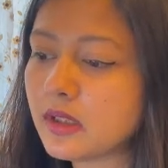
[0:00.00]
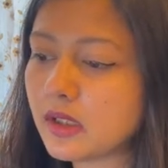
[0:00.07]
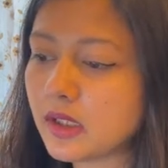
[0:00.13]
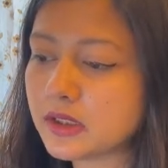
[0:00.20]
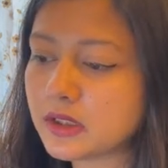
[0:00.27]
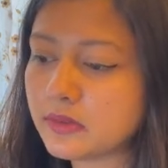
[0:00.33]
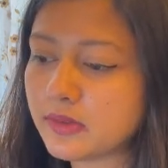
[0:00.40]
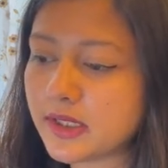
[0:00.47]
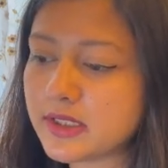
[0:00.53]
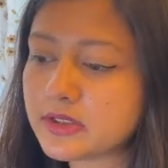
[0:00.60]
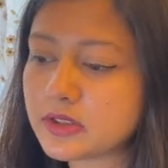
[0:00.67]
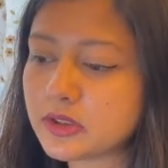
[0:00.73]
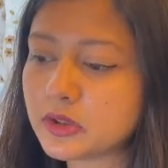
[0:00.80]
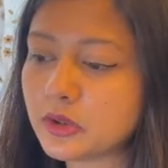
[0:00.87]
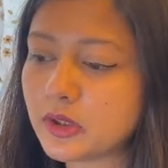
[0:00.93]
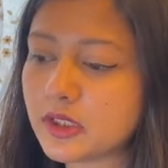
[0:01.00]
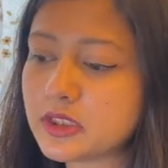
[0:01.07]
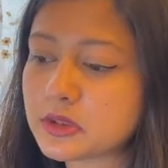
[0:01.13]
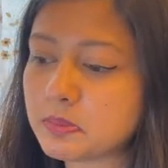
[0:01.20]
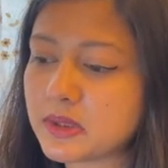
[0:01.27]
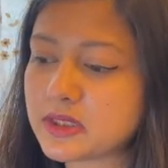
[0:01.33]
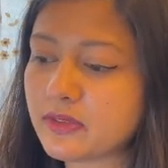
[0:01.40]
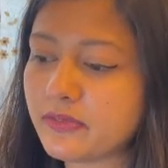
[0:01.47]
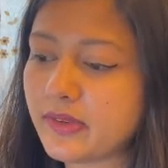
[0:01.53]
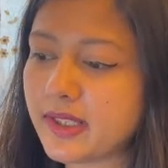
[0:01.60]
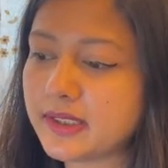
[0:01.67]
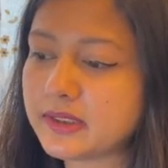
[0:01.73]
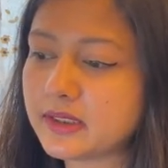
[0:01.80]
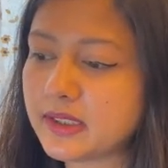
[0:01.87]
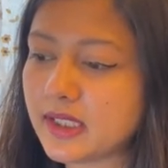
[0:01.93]
Otherwise, you can
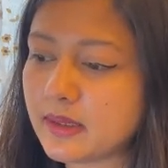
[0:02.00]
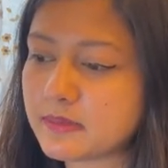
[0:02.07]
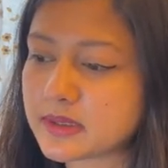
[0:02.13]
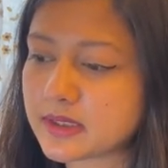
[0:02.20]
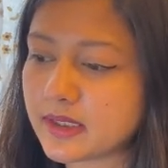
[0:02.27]
specify the names.